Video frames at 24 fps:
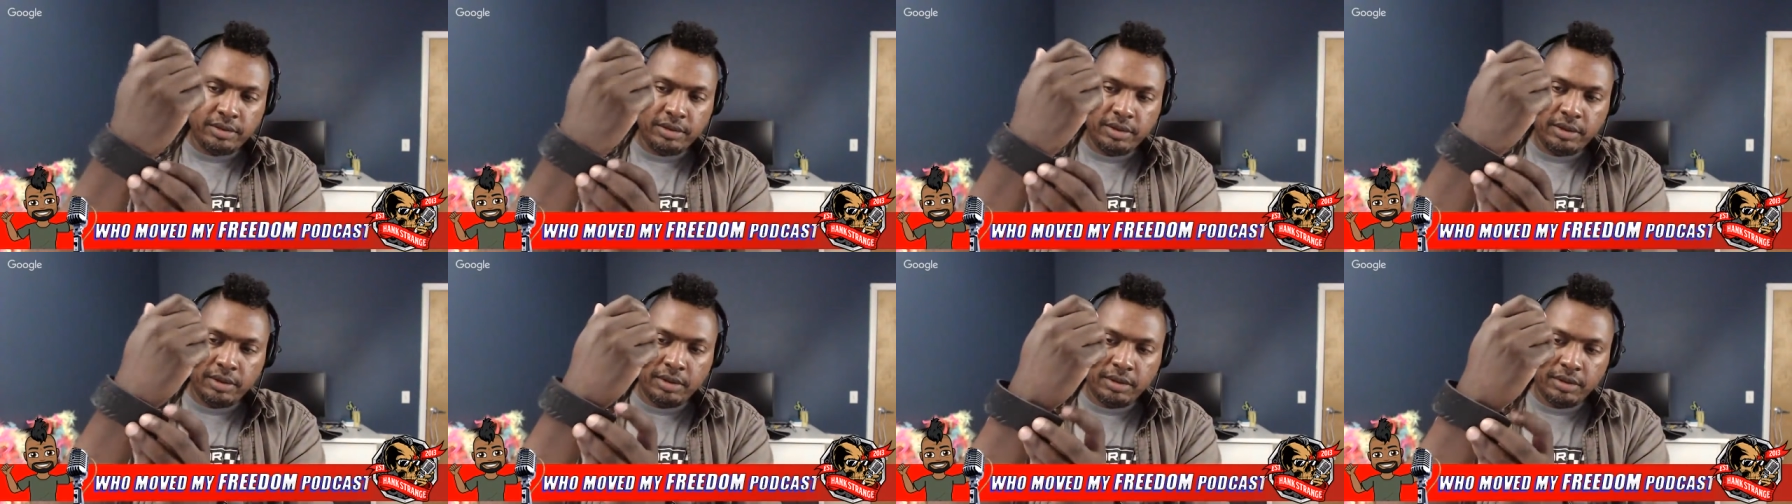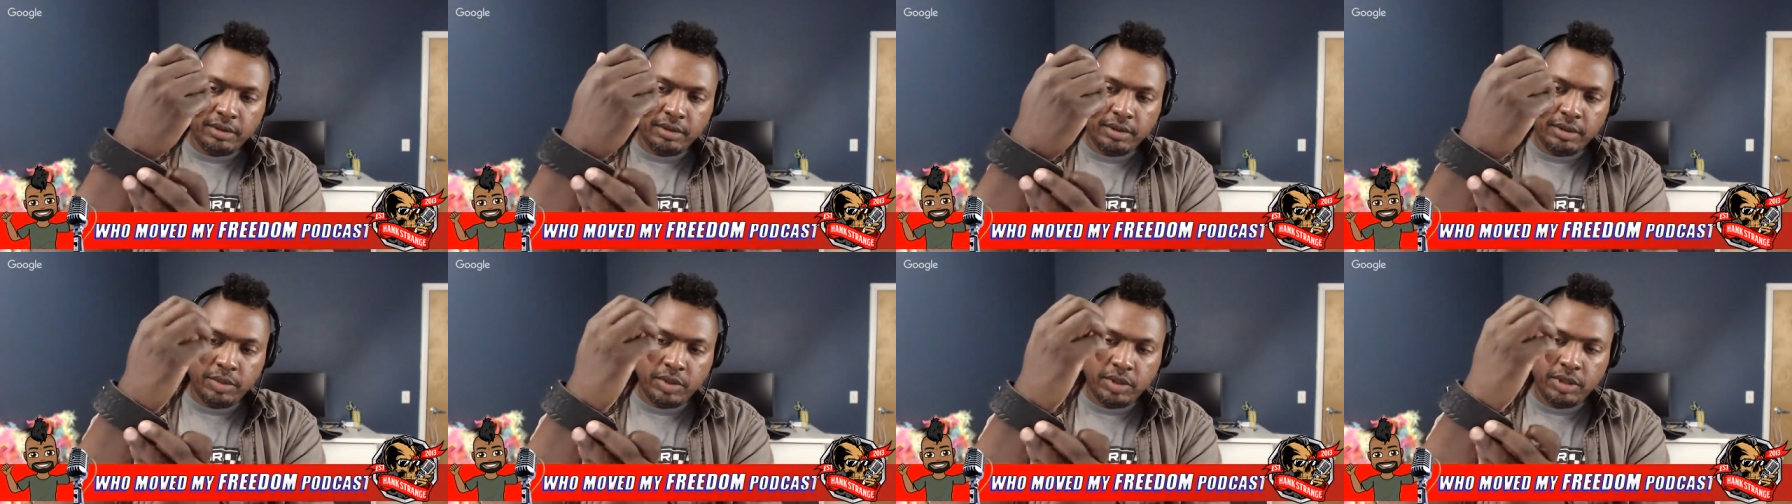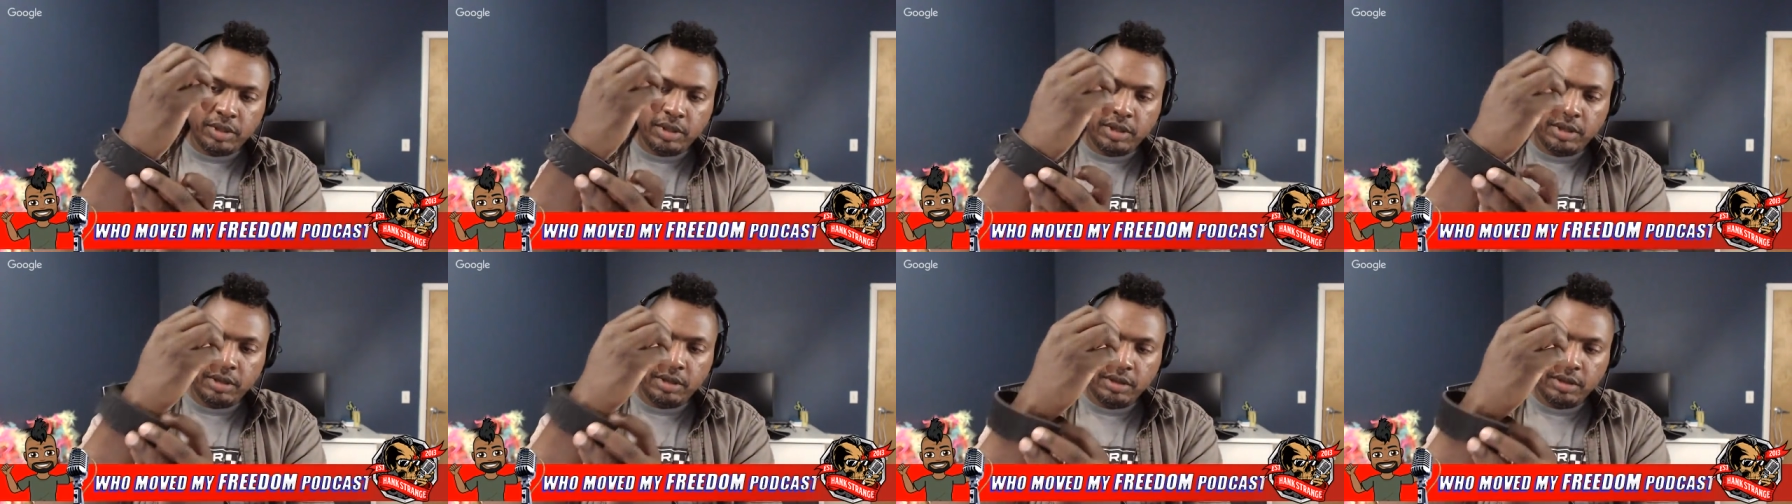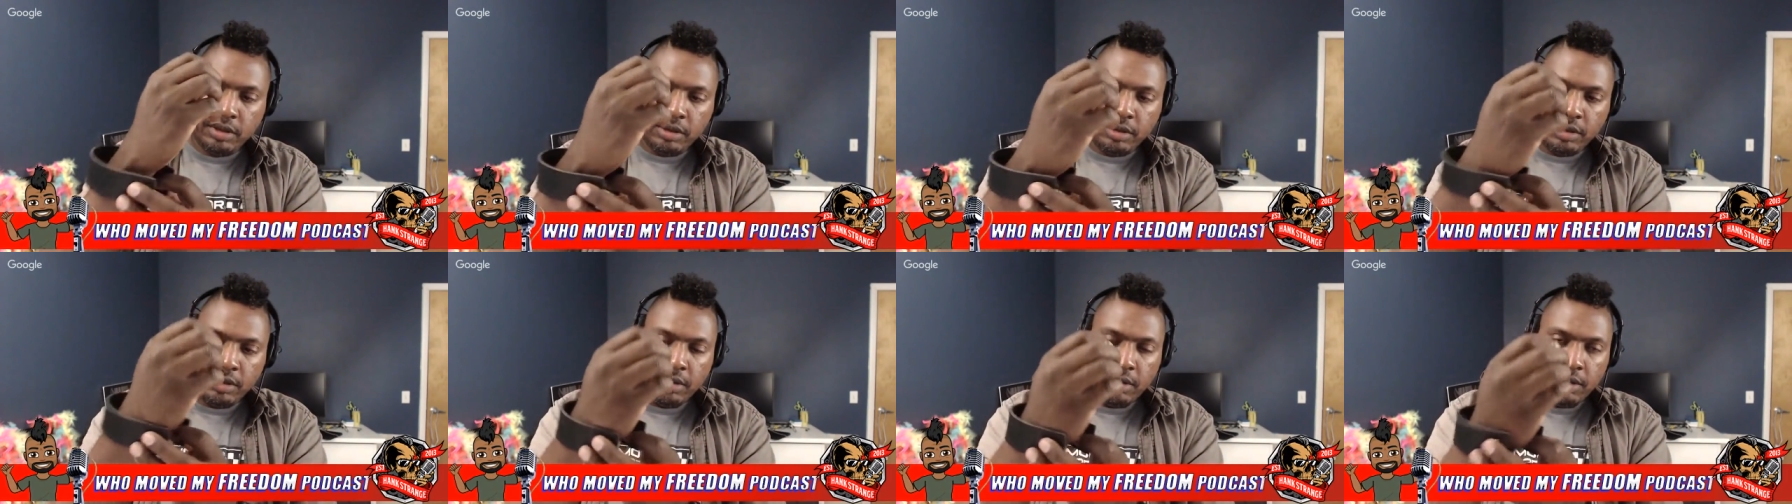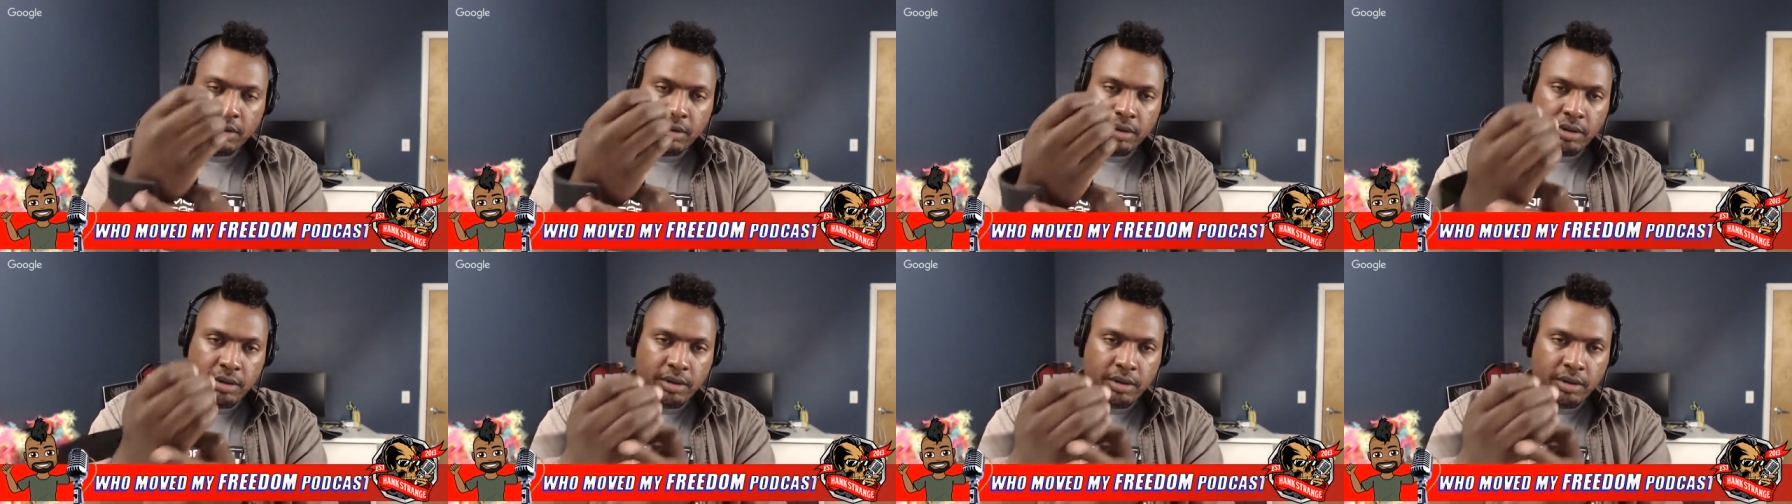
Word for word: Right? Now we're putting